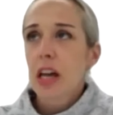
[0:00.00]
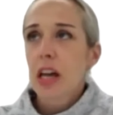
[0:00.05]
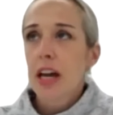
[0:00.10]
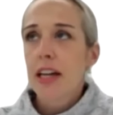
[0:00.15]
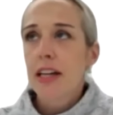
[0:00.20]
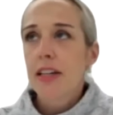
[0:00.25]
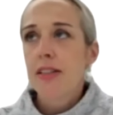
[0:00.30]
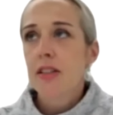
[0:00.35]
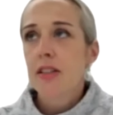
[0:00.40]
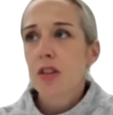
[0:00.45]
I
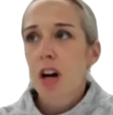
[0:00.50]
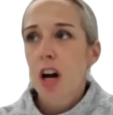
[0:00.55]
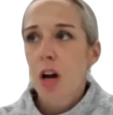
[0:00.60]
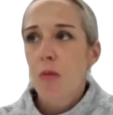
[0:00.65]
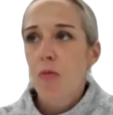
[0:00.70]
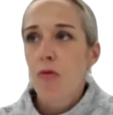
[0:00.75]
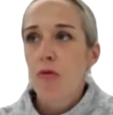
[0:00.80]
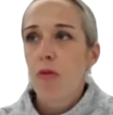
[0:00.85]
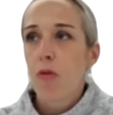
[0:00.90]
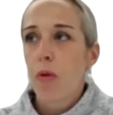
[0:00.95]
guess a
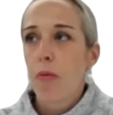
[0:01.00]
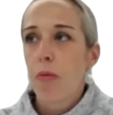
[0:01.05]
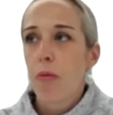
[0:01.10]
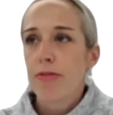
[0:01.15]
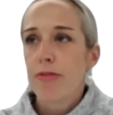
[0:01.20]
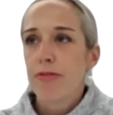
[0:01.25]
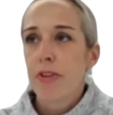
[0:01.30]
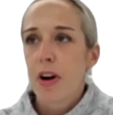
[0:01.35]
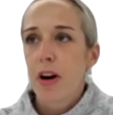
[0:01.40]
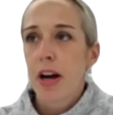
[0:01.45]
time for when
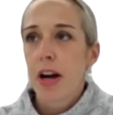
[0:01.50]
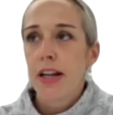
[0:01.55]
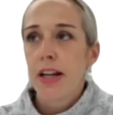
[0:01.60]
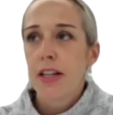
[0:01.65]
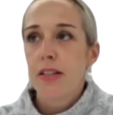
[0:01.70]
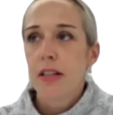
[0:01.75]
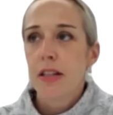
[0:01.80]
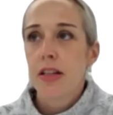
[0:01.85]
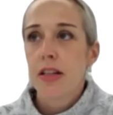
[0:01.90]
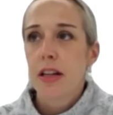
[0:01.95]
we
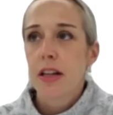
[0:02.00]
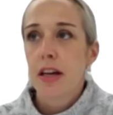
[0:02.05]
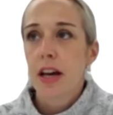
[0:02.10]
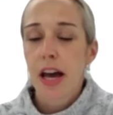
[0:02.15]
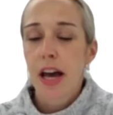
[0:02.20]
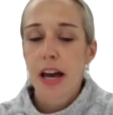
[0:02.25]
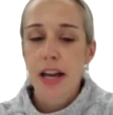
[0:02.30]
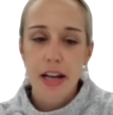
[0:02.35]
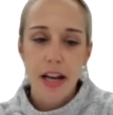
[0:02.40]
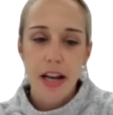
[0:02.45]
find
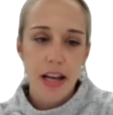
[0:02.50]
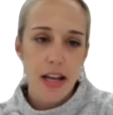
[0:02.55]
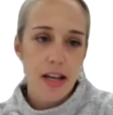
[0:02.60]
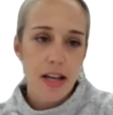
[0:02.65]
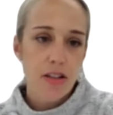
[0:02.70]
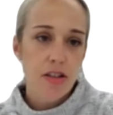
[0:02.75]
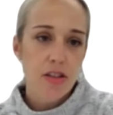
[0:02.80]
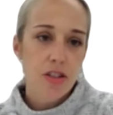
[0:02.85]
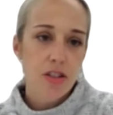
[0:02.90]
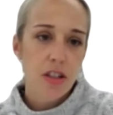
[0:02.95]
a
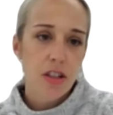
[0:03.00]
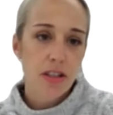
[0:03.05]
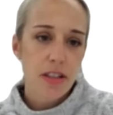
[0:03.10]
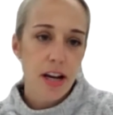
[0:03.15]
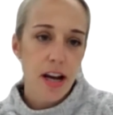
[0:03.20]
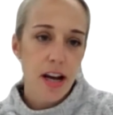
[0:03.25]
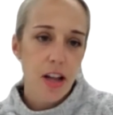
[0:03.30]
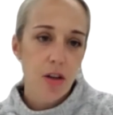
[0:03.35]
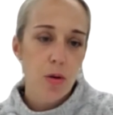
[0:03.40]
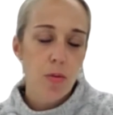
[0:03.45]
need to
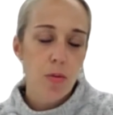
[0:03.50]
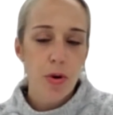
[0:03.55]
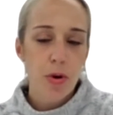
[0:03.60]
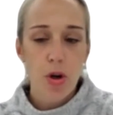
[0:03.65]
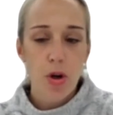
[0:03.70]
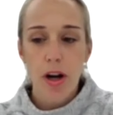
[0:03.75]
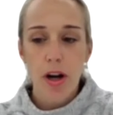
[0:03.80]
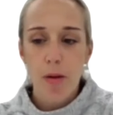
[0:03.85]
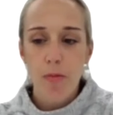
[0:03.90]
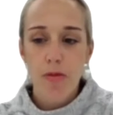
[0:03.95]
tailor a
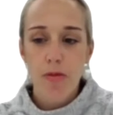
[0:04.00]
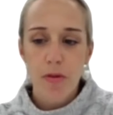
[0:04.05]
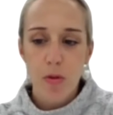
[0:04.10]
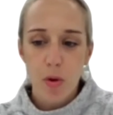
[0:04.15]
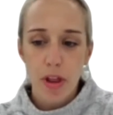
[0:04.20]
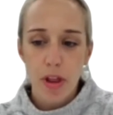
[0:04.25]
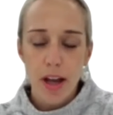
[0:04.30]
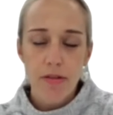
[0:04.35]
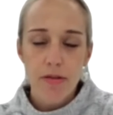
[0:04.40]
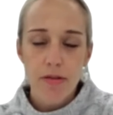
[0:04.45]
program
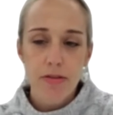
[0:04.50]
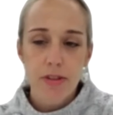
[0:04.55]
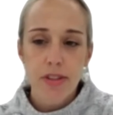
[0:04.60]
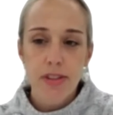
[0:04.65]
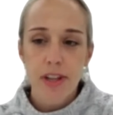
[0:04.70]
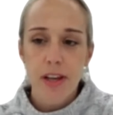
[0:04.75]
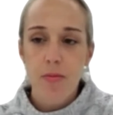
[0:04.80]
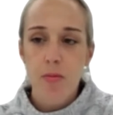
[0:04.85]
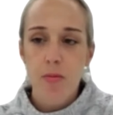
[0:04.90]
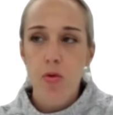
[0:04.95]
for that. For
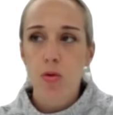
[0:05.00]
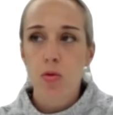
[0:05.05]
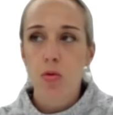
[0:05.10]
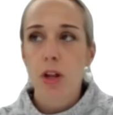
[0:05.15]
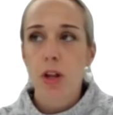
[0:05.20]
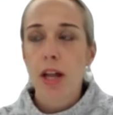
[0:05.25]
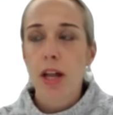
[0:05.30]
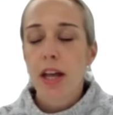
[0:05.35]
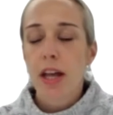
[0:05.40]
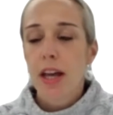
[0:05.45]

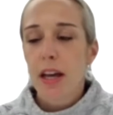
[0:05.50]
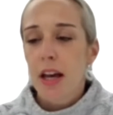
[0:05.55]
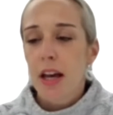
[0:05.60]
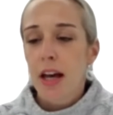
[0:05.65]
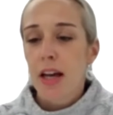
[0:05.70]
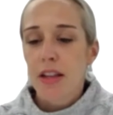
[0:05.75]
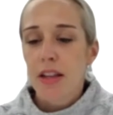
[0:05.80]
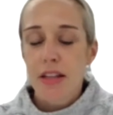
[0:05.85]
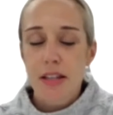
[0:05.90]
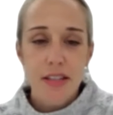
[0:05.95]
example,
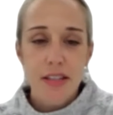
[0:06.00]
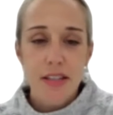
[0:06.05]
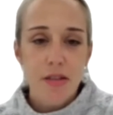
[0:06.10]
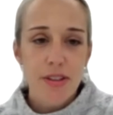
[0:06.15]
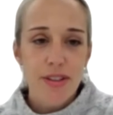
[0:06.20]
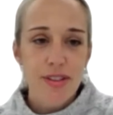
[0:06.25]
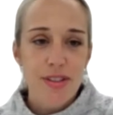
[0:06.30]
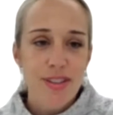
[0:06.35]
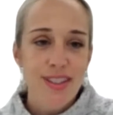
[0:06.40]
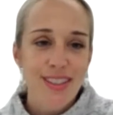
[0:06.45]
uh, the year
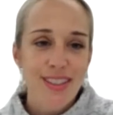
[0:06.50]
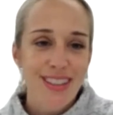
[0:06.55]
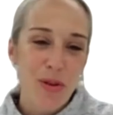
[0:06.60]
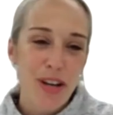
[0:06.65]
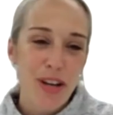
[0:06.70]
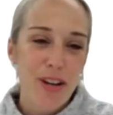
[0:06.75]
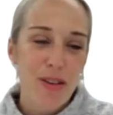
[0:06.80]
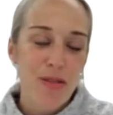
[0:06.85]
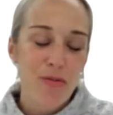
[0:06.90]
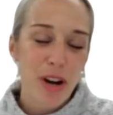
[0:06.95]
sevens,
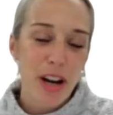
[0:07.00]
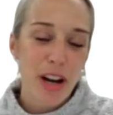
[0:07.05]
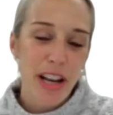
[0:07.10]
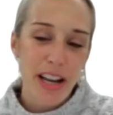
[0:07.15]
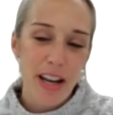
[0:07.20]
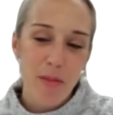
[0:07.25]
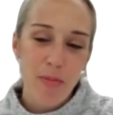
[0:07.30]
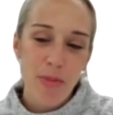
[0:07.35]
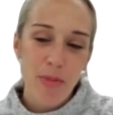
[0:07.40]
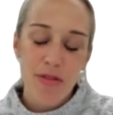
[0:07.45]
we're
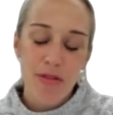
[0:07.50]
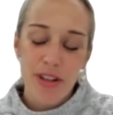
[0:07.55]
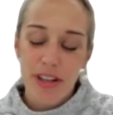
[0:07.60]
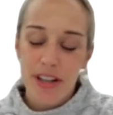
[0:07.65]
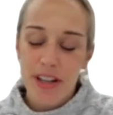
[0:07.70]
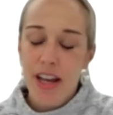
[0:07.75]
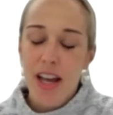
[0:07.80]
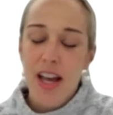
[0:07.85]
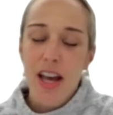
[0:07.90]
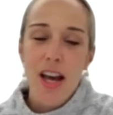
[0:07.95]
running a bit of
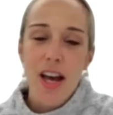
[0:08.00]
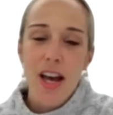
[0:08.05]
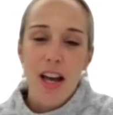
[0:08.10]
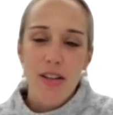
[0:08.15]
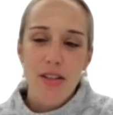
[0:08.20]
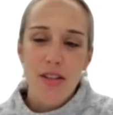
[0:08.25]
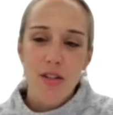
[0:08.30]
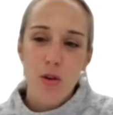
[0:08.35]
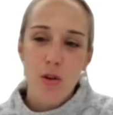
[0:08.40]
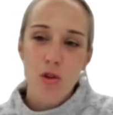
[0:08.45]
a
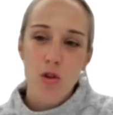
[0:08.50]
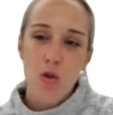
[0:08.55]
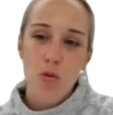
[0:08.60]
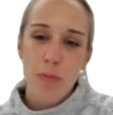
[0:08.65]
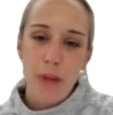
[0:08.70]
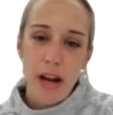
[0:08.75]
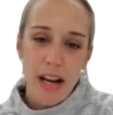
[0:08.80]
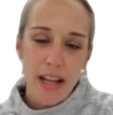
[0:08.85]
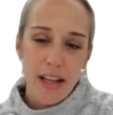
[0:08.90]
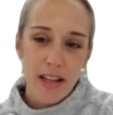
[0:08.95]
a social
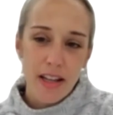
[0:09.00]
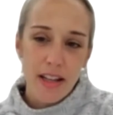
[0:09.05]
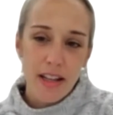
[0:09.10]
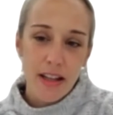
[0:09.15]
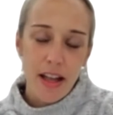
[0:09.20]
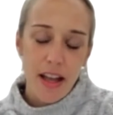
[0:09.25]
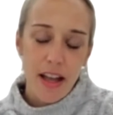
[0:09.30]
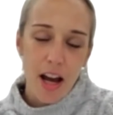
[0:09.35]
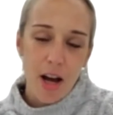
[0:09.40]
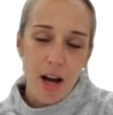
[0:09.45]

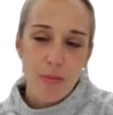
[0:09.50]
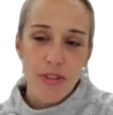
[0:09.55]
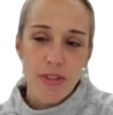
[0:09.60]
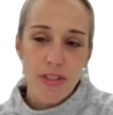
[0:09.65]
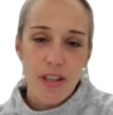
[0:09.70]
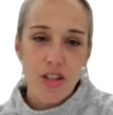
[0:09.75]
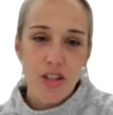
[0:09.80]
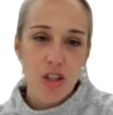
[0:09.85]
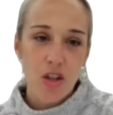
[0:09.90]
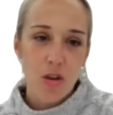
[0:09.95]
media um,
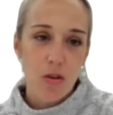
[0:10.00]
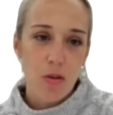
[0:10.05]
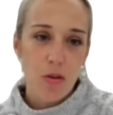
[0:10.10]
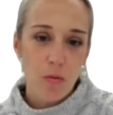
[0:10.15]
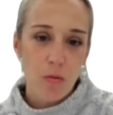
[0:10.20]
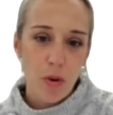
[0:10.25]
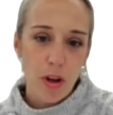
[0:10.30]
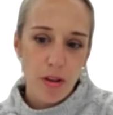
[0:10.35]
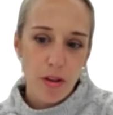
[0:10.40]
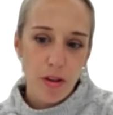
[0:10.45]

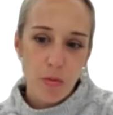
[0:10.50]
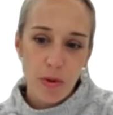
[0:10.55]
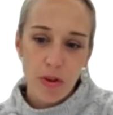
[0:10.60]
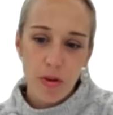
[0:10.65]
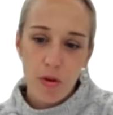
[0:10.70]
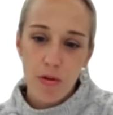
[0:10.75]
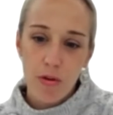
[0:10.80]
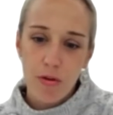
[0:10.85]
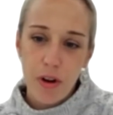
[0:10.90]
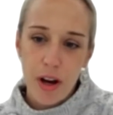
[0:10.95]
session with
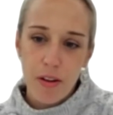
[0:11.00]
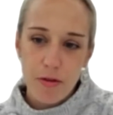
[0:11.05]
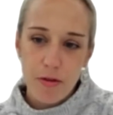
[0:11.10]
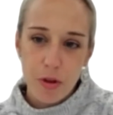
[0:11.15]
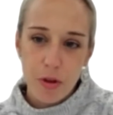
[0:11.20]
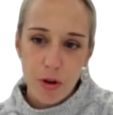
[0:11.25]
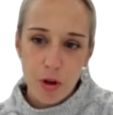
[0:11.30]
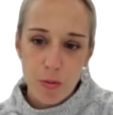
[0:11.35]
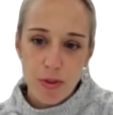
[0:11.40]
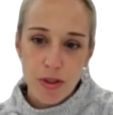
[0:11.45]
with all five
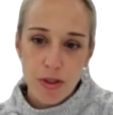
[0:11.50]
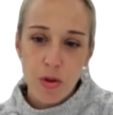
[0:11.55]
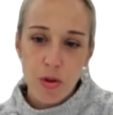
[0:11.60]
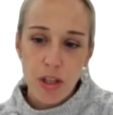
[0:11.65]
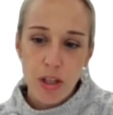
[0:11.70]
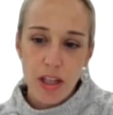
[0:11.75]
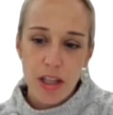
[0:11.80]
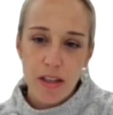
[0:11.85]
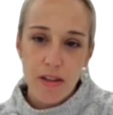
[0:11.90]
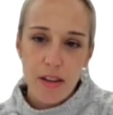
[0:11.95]
groups,
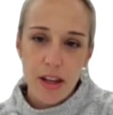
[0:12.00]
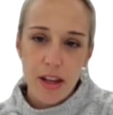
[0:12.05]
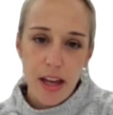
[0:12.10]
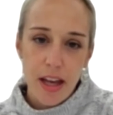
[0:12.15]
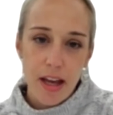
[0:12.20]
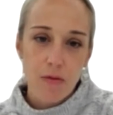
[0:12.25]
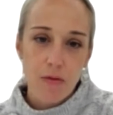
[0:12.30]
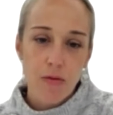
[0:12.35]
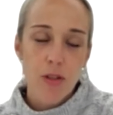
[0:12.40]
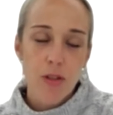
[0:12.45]
looking at
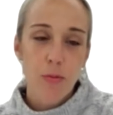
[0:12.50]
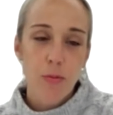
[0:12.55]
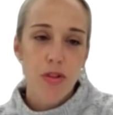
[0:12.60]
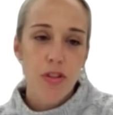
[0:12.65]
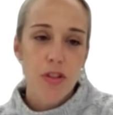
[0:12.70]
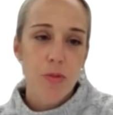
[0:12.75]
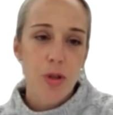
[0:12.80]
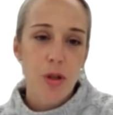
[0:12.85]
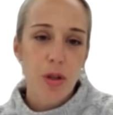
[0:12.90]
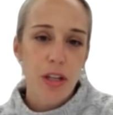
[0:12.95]
their
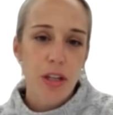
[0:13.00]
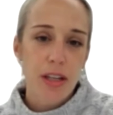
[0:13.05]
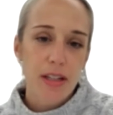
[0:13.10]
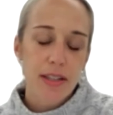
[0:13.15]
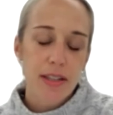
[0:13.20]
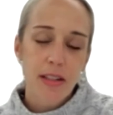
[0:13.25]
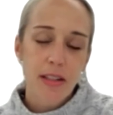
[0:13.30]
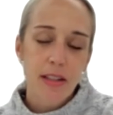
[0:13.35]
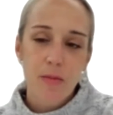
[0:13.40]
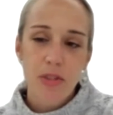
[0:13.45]

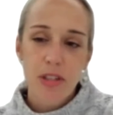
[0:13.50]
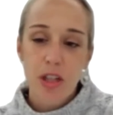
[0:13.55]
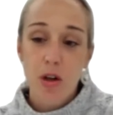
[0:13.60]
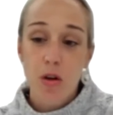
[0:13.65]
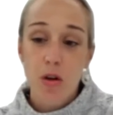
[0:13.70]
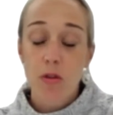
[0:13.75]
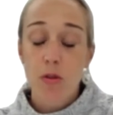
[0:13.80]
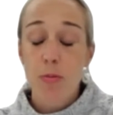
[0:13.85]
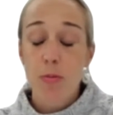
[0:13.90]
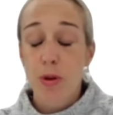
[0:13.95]
responsibilities to
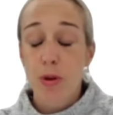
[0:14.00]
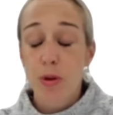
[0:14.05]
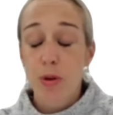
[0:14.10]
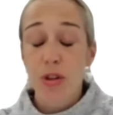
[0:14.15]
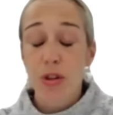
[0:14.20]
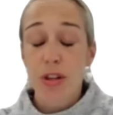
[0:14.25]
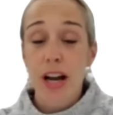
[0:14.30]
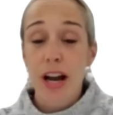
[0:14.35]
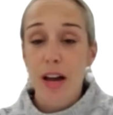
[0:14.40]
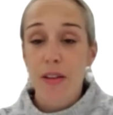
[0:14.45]
themselves, but
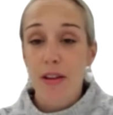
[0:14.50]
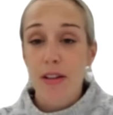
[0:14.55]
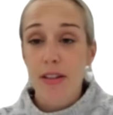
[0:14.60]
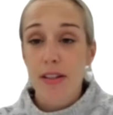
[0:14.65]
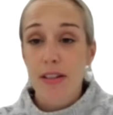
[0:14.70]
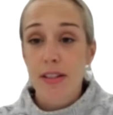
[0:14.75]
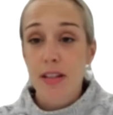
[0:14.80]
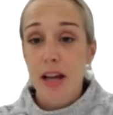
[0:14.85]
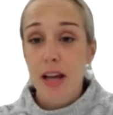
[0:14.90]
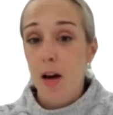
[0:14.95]
also to
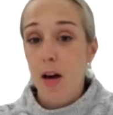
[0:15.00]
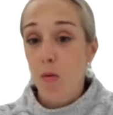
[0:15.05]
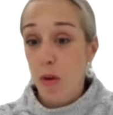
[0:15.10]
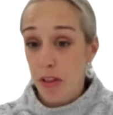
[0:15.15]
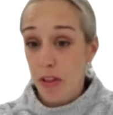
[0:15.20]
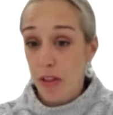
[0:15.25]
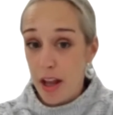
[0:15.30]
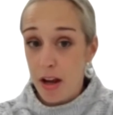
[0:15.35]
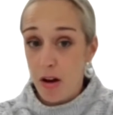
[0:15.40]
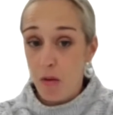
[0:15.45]
others um,
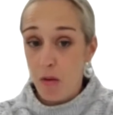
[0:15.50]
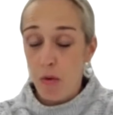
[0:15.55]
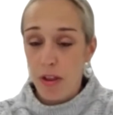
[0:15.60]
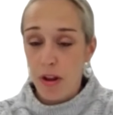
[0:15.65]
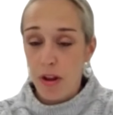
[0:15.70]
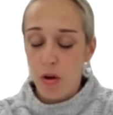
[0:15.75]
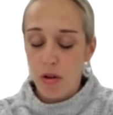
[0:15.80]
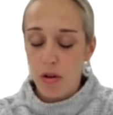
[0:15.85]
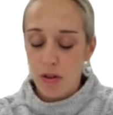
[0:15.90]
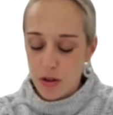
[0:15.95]
when they're when
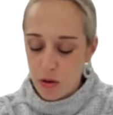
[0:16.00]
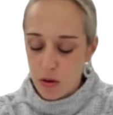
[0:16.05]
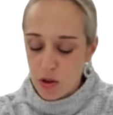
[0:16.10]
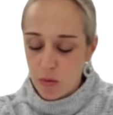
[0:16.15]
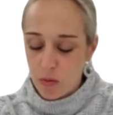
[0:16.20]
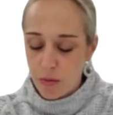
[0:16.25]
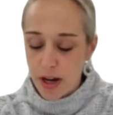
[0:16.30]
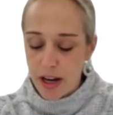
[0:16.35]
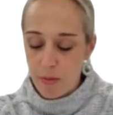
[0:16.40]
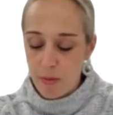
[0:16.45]
they're on
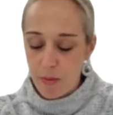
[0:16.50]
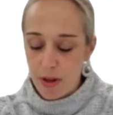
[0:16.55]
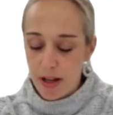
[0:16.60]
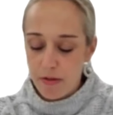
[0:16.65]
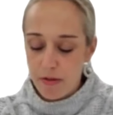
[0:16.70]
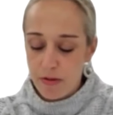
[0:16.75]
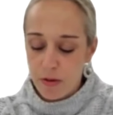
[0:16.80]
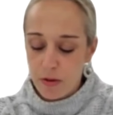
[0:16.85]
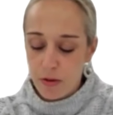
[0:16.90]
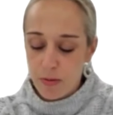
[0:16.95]
social media
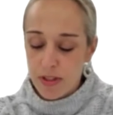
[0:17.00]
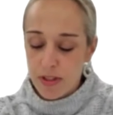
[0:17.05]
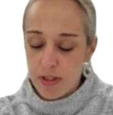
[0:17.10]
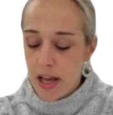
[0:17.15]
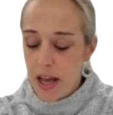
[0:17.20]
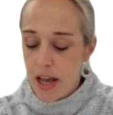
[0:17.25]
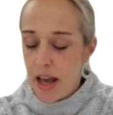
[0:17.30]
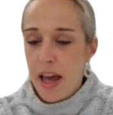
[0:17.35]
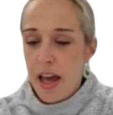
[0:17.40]
platforms.